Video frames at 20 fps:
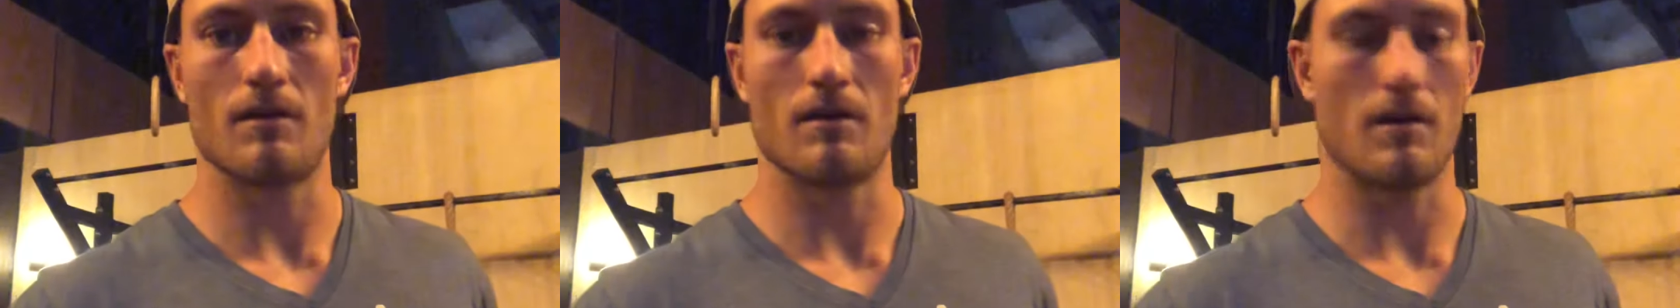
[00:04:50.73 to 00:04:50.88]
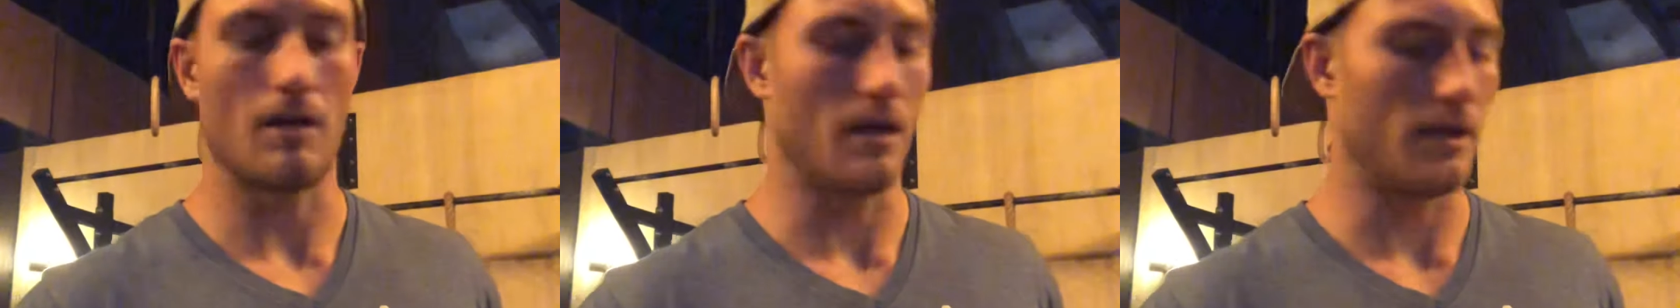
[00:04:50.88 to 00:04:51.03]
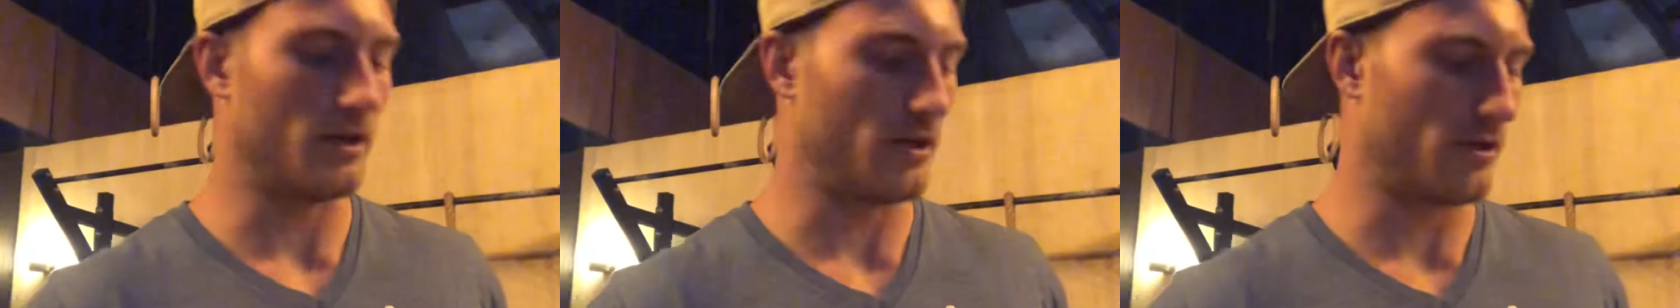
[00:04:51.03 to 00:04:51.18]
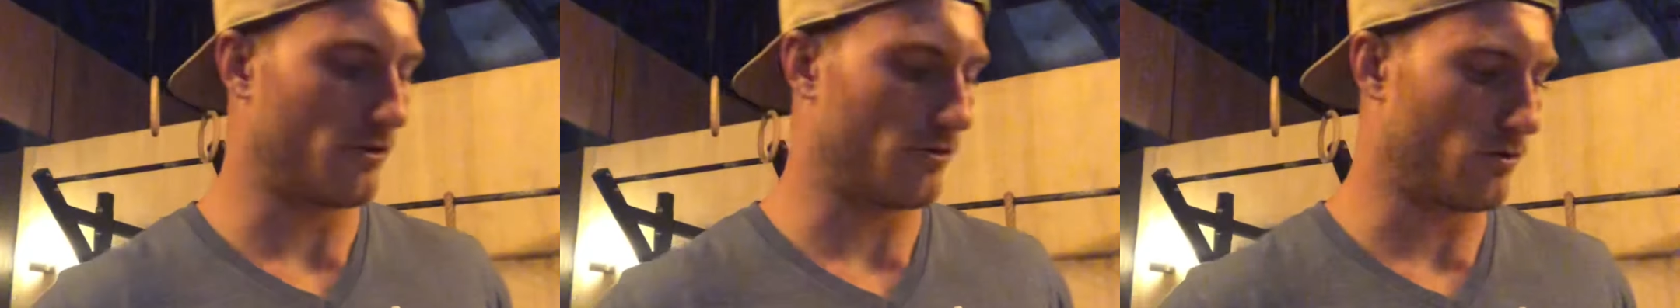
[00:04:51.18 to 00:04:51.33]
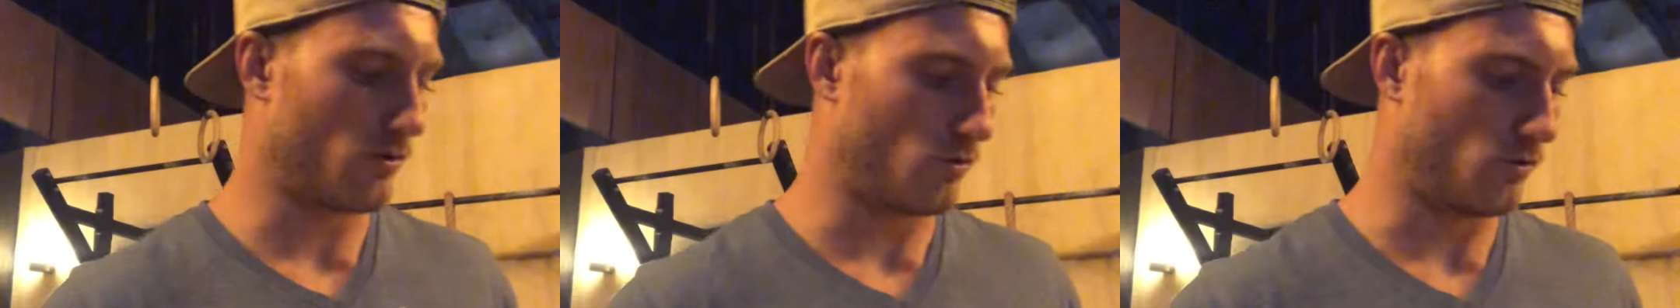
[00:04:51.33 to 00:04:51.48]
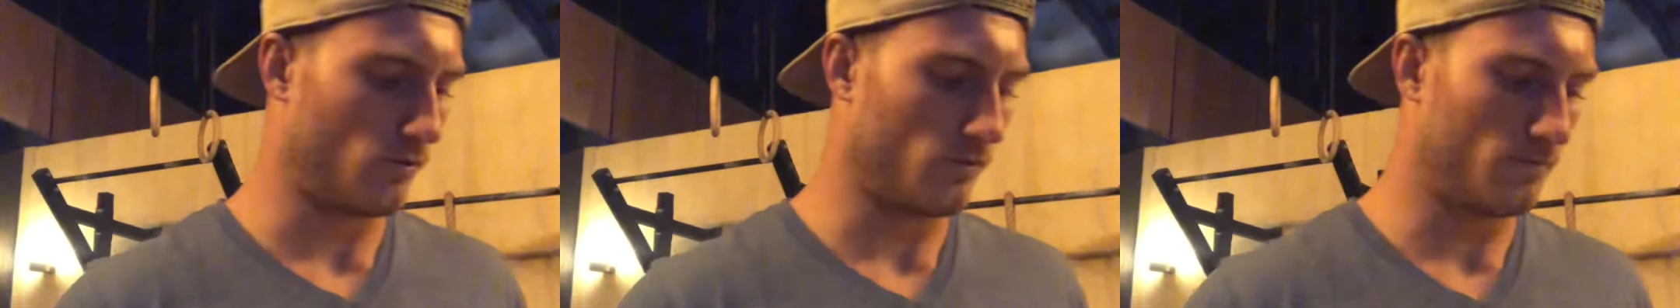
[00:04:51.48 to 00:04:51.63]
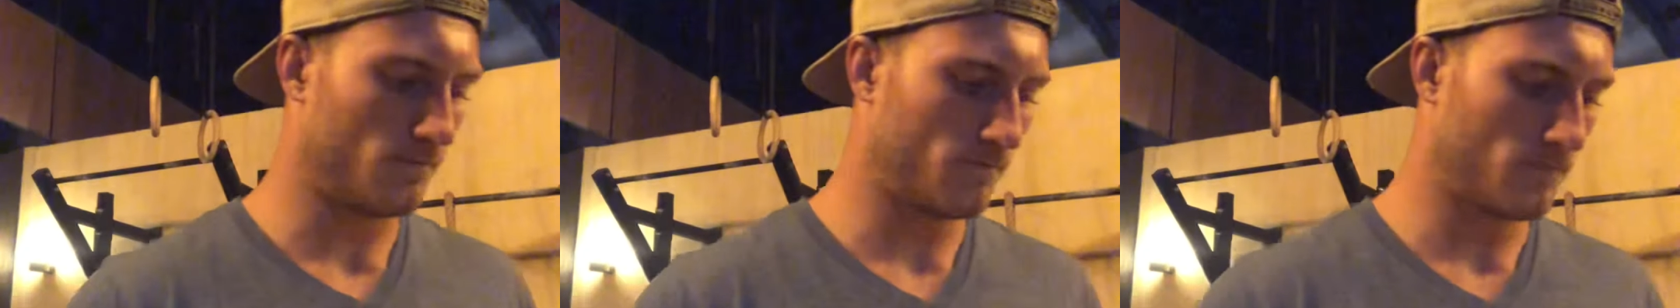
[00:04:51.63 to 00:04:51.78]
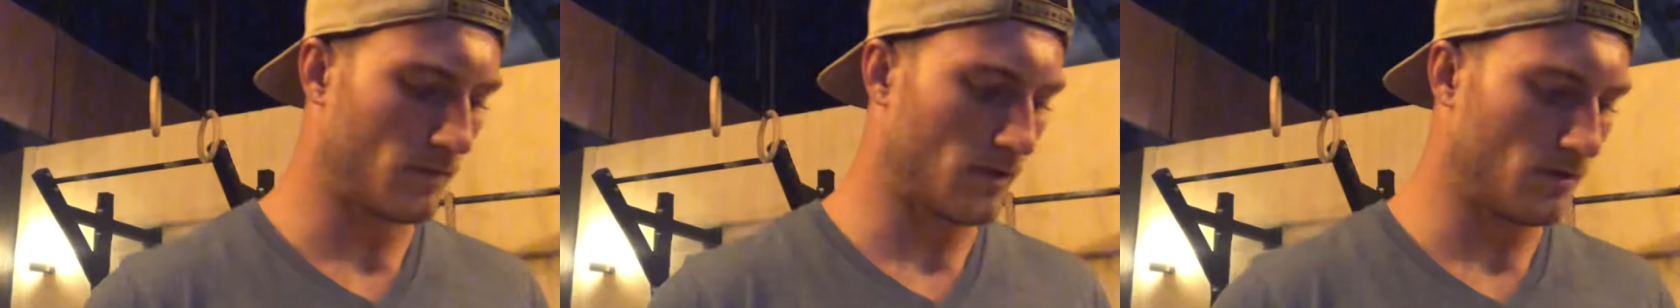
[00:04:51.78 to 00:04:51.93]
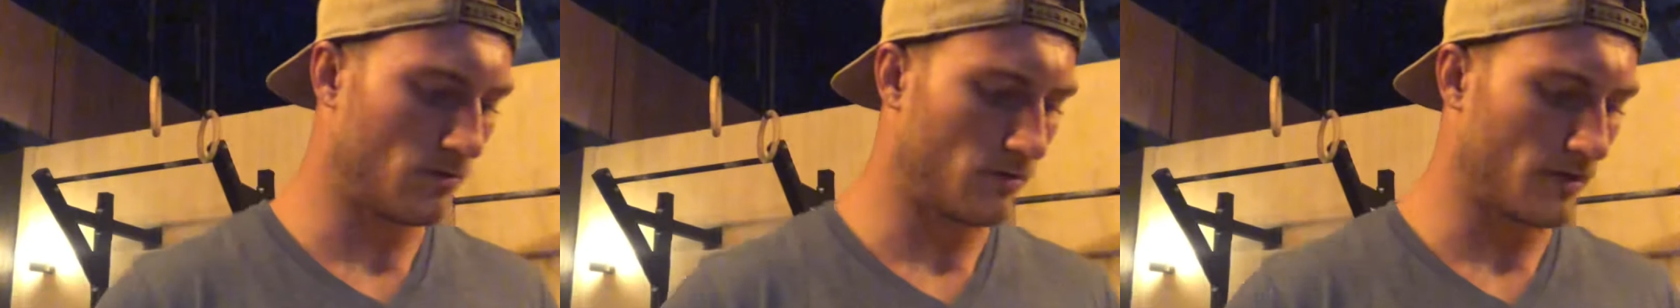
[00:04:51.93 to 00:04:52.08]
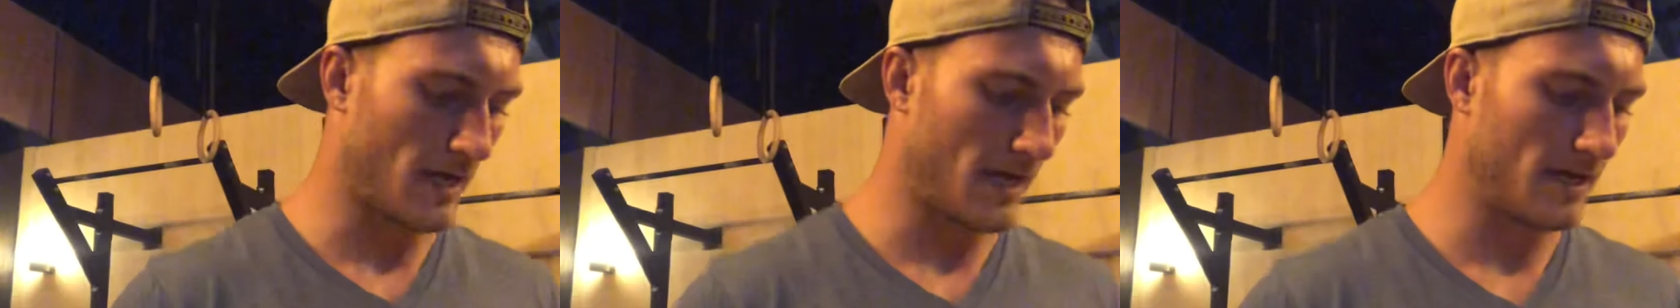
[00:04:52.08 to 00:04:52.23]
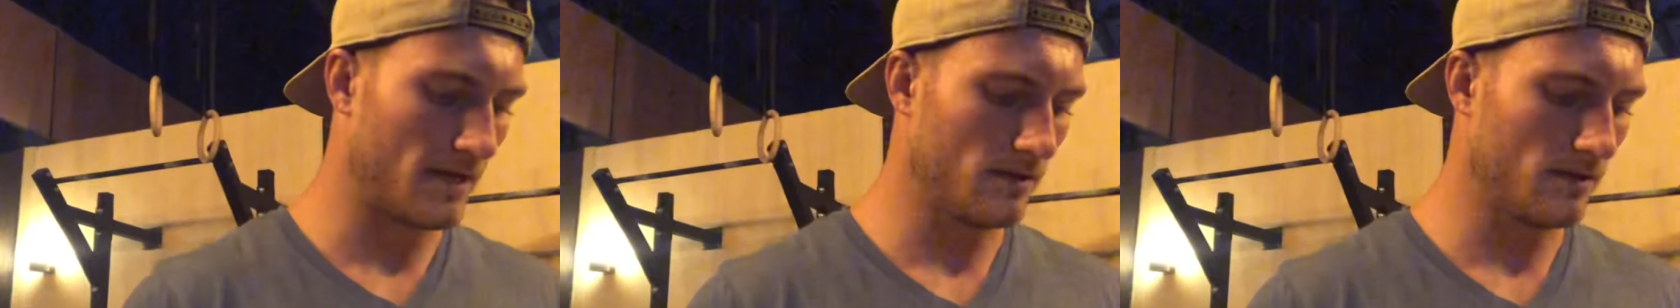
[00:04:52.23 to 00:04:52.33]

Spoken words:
another hold, okay?